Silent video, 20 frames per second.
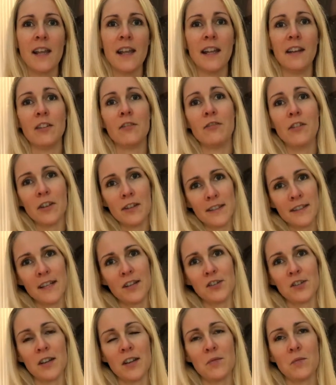In the first
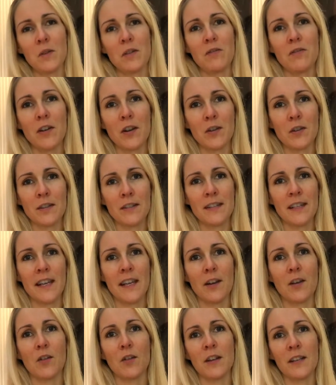session we're
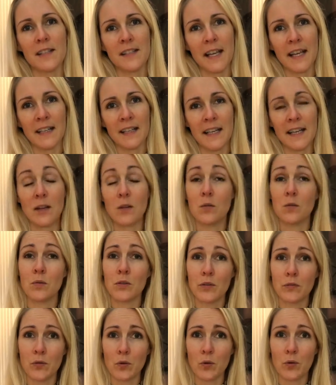focusing on a technique
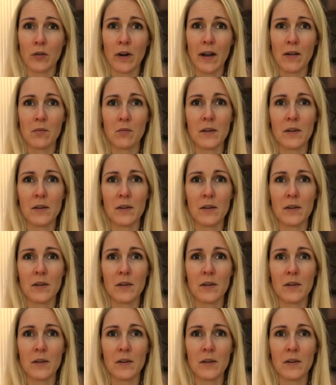called Aurora,